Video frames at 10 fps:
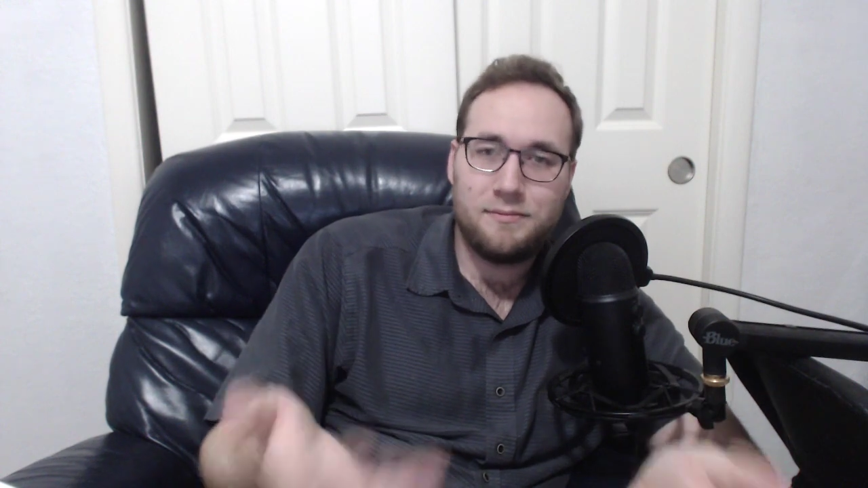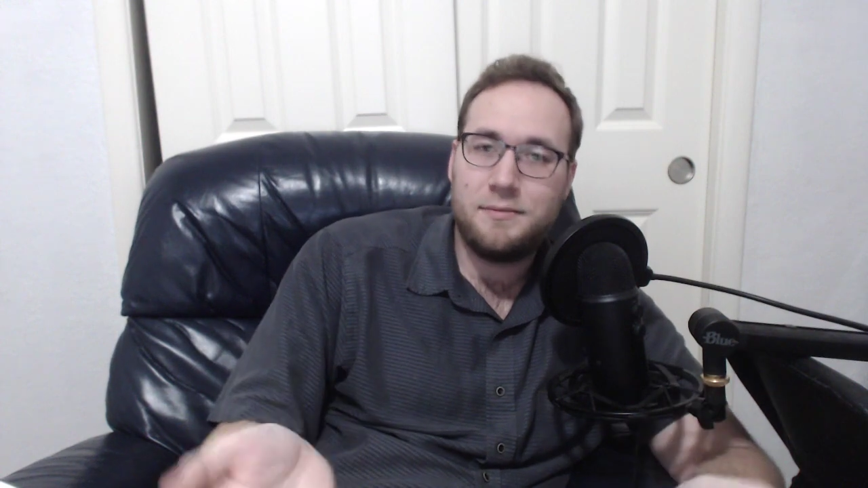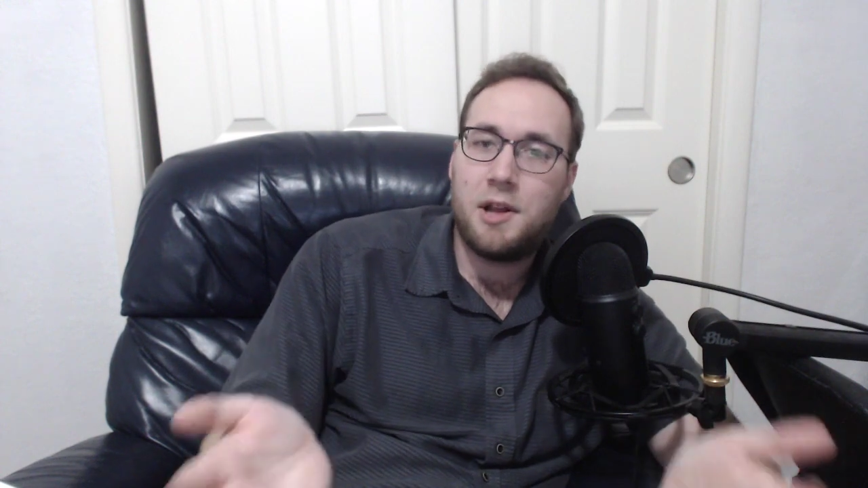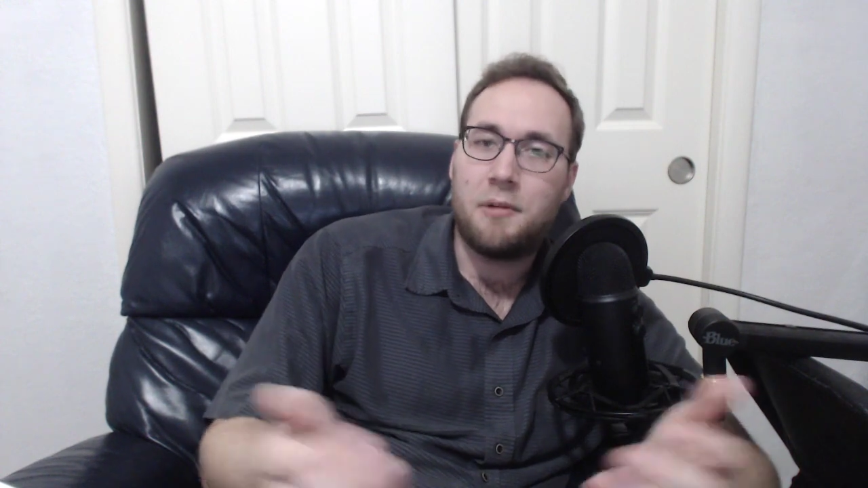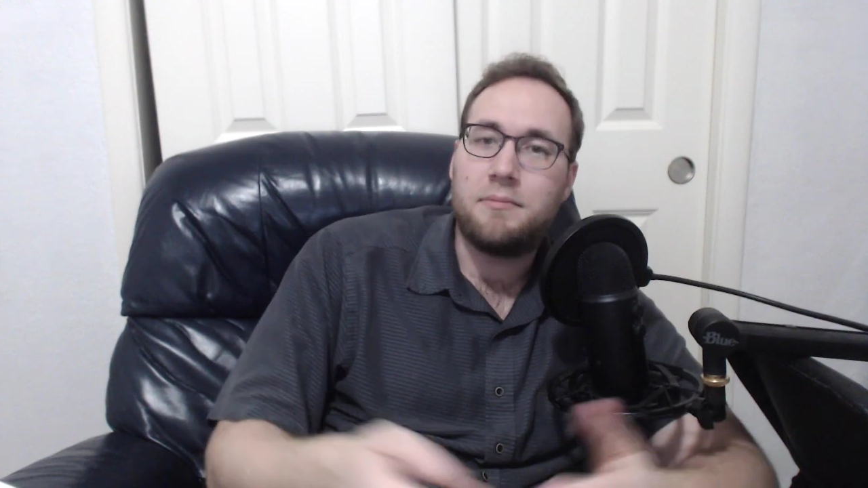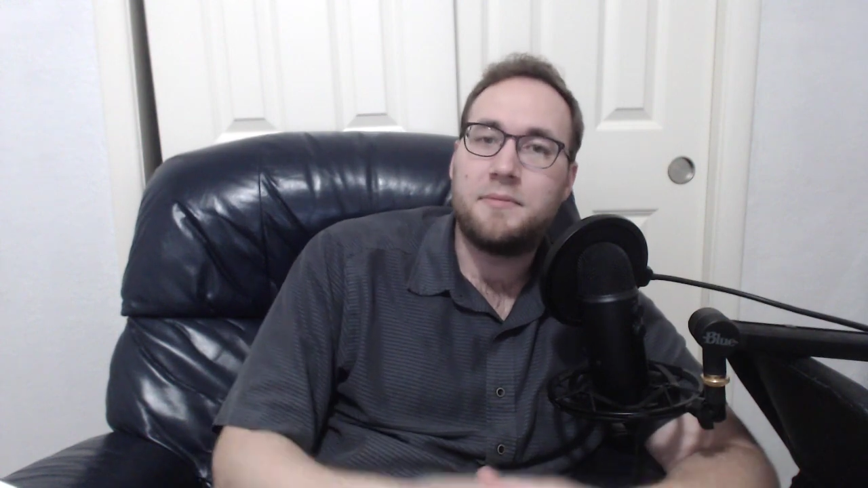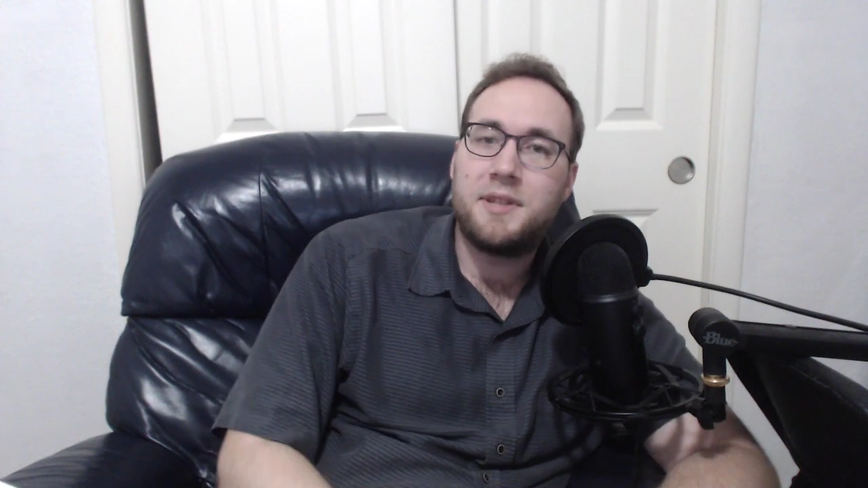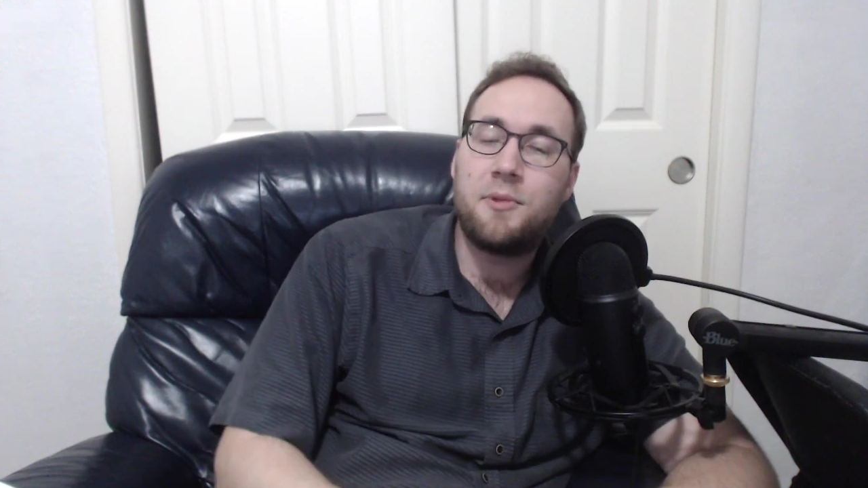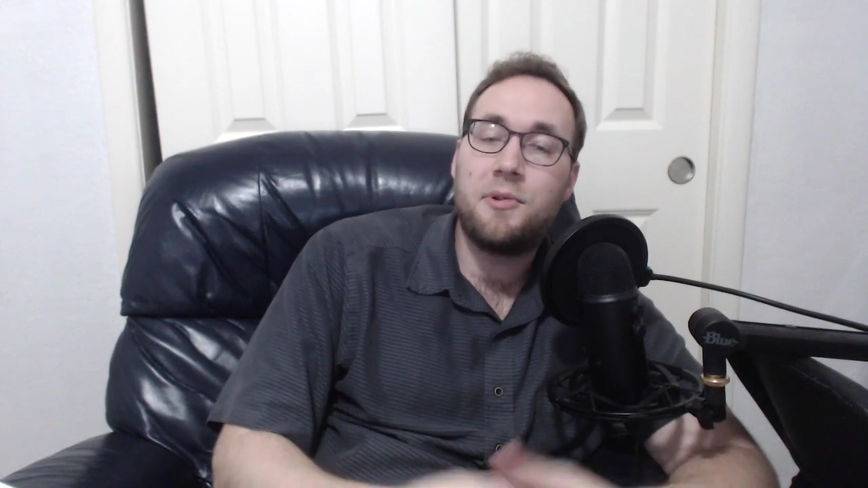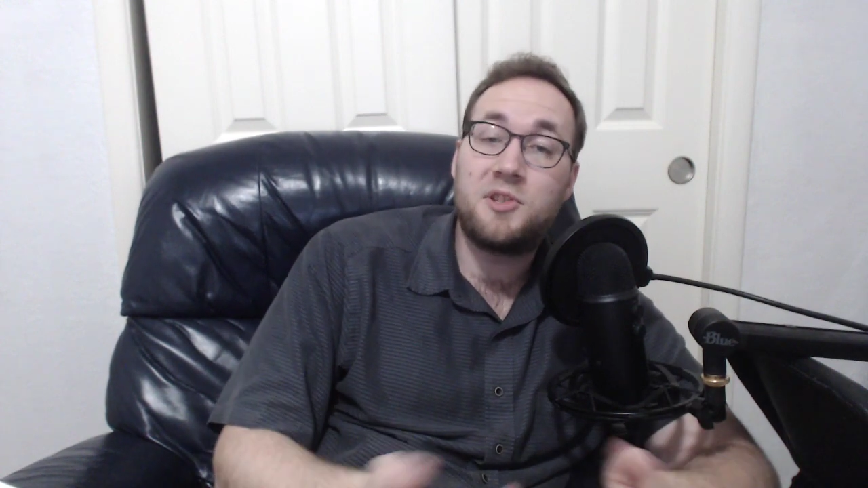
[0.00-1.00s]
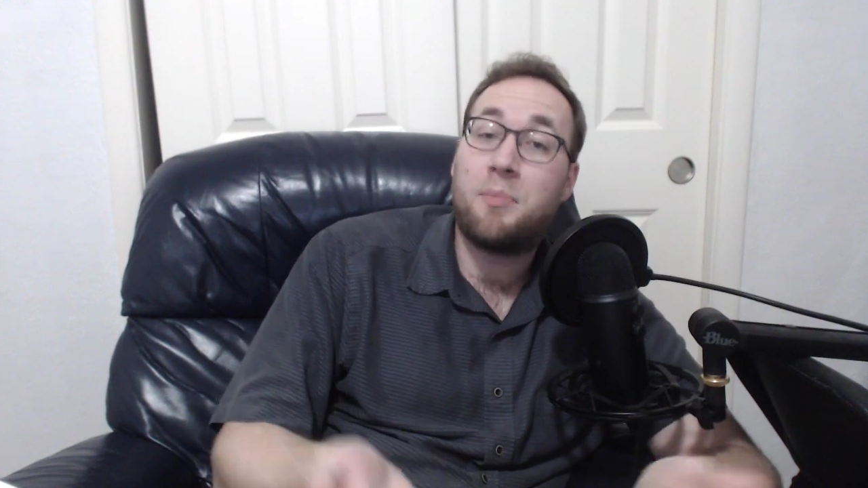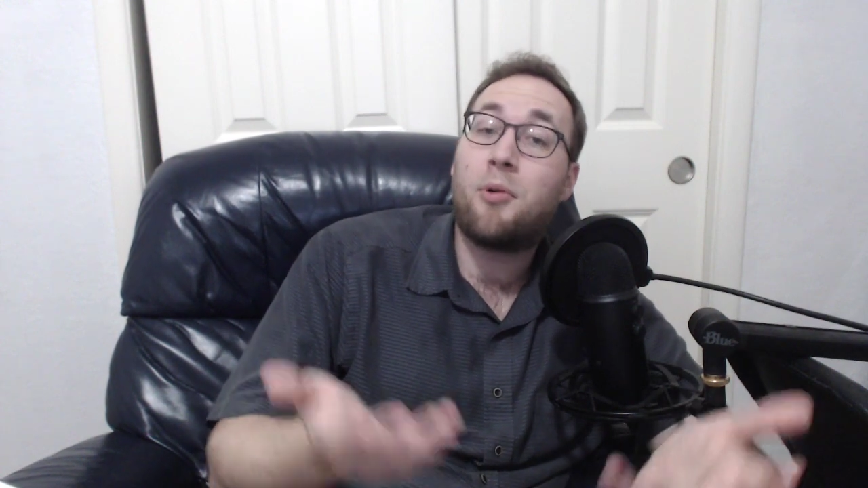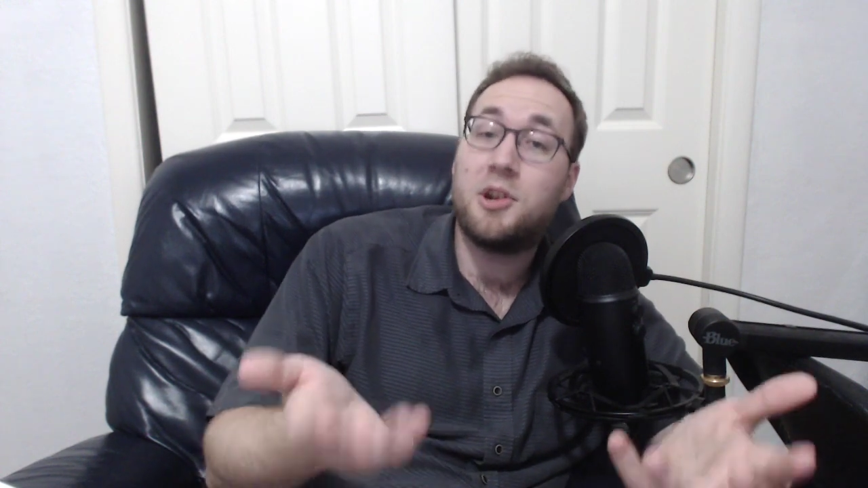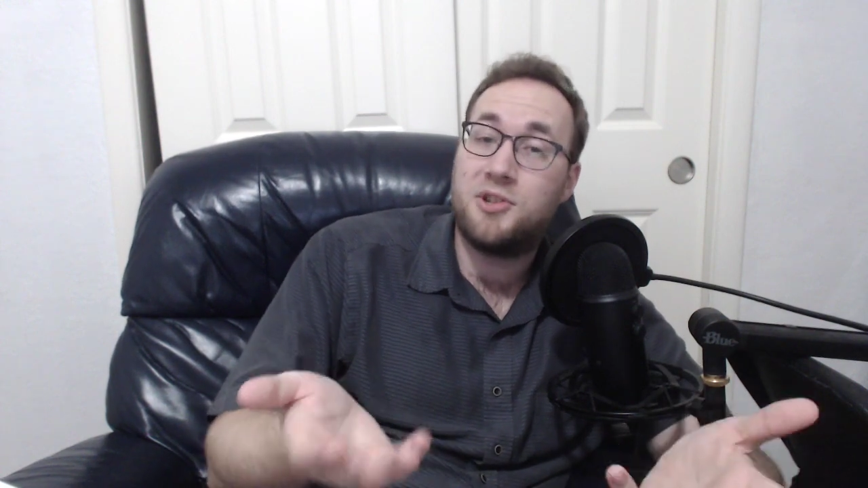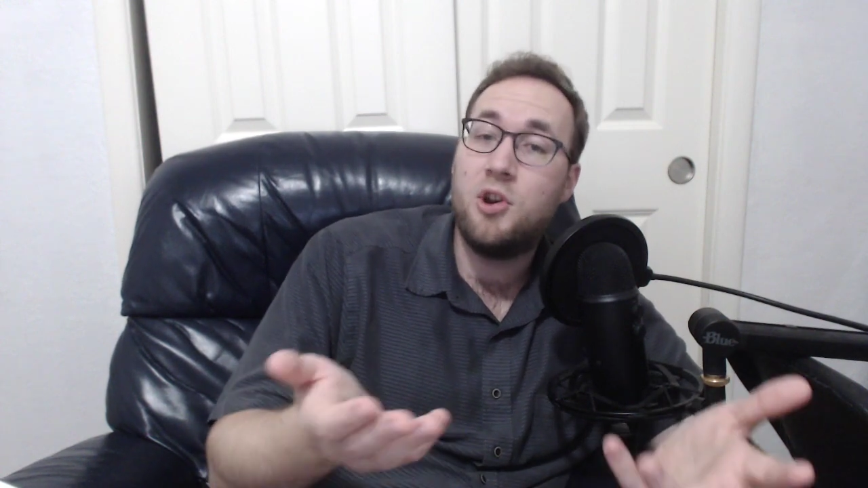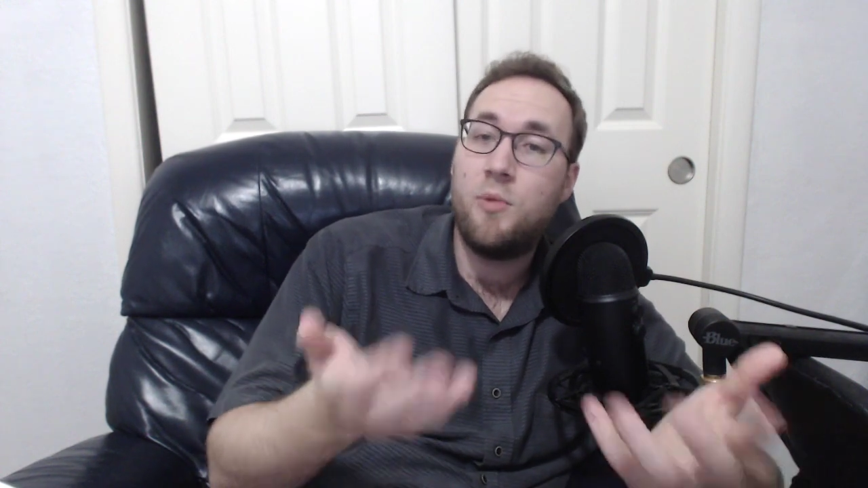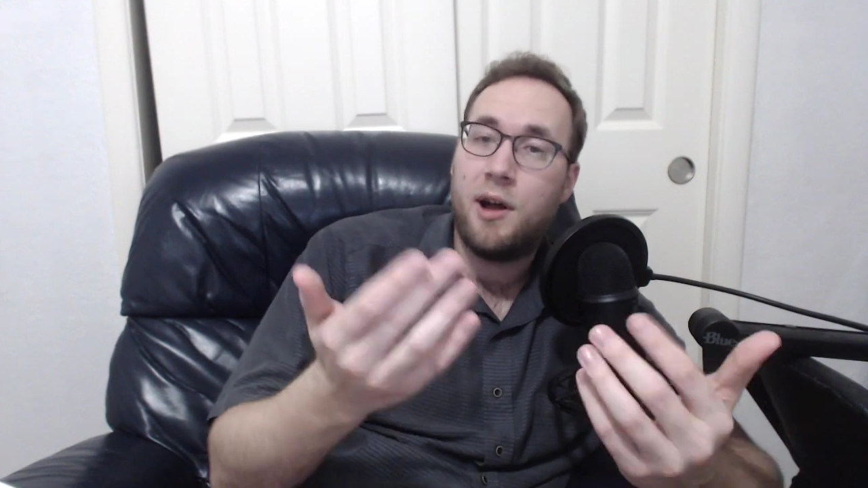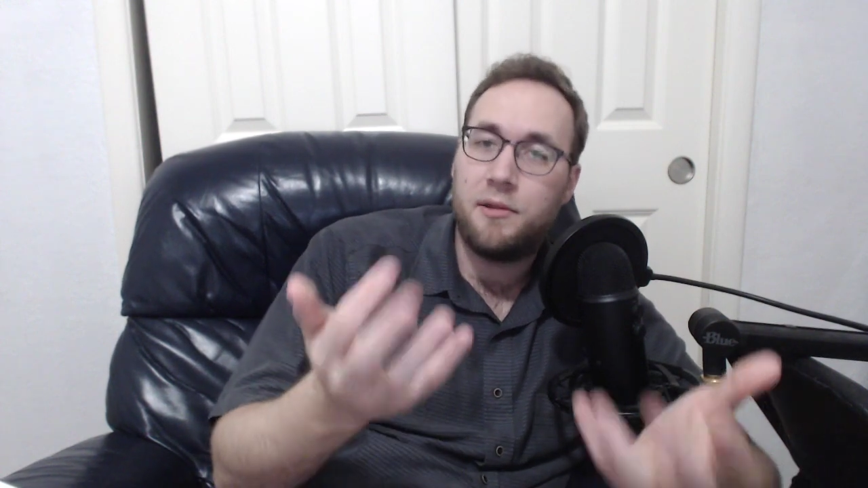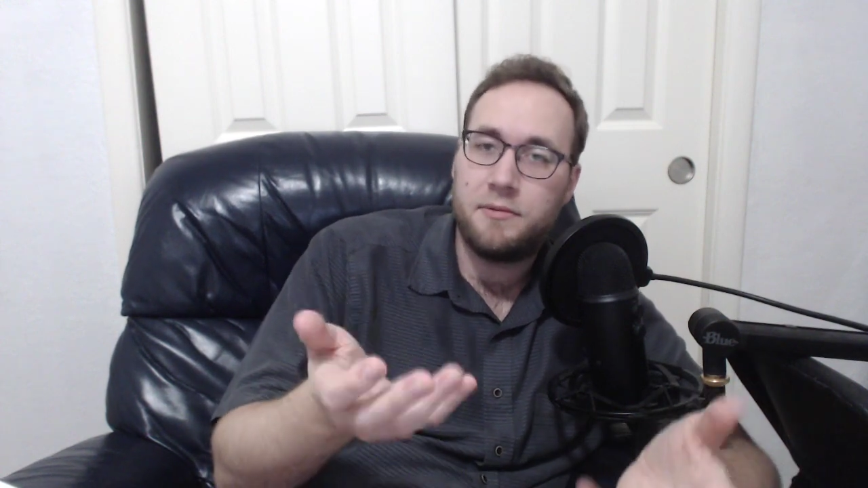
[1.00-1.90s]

you know didn't really support it too well.